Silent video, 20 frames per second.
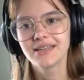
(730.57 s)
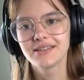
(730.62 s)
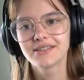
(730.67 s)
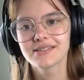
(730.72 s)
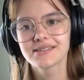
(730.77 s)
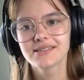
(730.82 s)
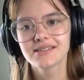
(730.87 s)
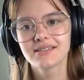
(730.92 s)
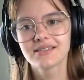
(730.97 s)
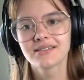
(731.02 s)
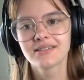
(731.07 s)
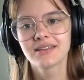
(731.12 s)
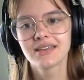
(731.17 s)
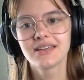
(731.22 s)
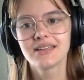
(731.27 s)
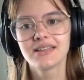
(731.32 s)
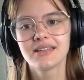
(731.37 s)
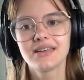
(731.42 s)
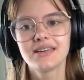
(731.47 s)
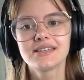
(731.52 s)
It
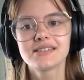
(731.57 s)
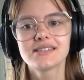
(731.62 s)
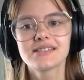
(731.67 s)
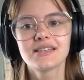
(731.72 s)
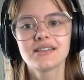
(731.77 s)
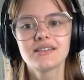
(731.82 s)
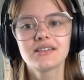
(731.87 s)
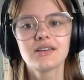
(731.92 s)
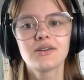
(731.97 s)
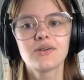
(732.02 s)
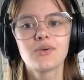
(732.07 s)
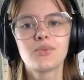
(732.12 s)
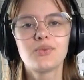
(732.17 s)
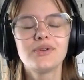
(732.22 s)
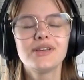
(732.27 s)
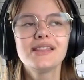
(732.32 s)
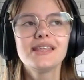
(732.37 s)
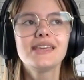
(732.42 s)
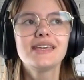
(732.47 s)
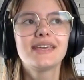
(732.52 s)
isn't
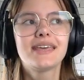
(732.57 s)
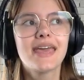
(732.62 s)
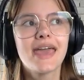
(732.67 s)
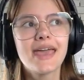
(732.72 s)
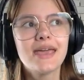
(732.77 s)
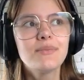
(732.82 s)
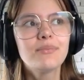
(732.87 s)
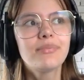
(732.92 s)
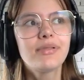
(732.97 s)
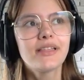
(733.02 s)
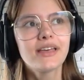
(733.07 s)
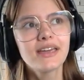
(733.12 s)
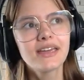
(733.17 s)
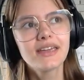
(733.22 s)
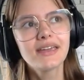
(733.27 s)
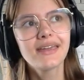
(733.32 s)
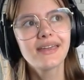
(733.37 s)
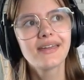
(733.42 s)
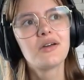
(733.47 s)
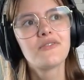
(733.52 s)
really
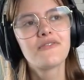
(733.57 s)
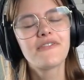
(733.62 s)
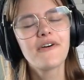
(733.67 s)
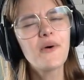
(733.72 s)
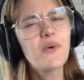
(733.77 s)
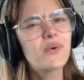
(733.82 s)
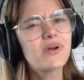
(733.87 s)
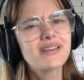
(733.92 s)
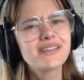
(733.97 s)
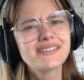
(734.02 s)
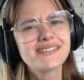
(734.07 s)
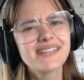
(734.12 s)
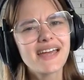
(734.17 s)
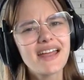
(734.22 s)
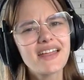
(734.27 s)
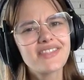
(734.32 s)
gameplay focused, I